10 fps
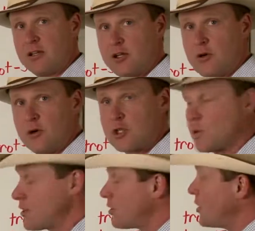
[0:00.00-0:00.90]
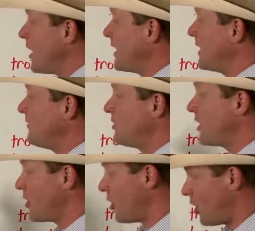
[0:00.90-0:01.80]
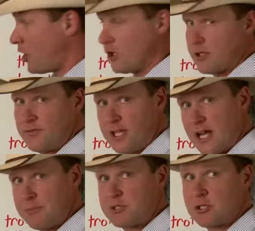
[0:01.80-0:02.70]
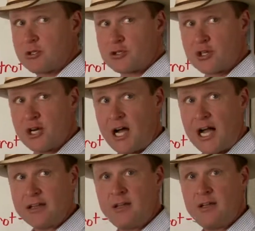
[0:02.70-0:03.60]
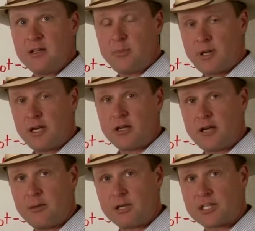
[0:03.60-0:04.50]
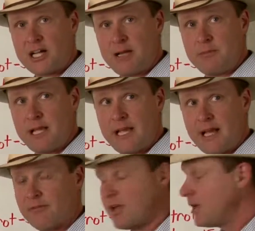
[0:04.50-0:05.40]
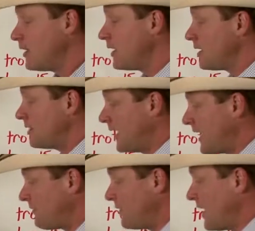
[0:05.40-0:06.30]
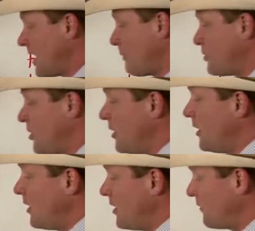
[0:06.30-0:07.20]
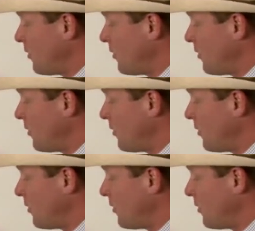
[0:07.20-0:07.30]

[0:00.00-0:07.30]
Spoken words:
on the course, whether or not they've done all of the obstacles or not, depending on how much time they have the option of